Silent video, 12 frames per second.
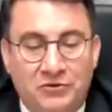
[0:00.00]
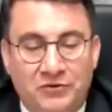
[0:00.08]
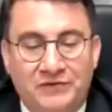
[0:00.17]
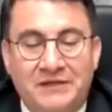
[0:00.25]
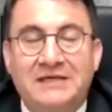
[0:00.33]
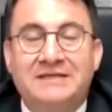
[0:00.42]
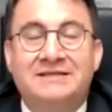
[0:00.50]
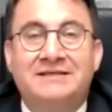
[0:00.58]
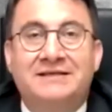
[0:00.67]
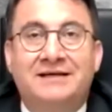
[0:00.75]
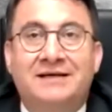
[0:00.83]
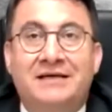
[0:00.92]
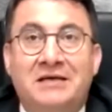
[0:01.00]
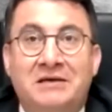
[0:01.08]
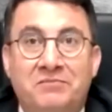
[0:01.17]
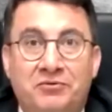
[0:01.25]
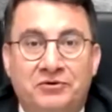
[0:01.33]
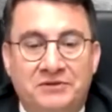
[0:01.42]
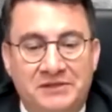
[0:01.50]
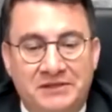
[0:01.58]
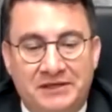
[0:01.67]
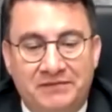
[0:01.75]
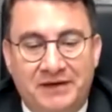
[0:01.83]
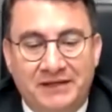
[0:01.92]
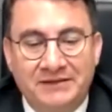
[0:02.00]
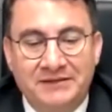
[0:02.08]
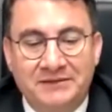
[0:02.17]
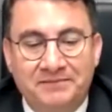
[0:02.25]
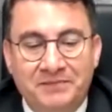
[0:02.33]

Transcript: of this important event.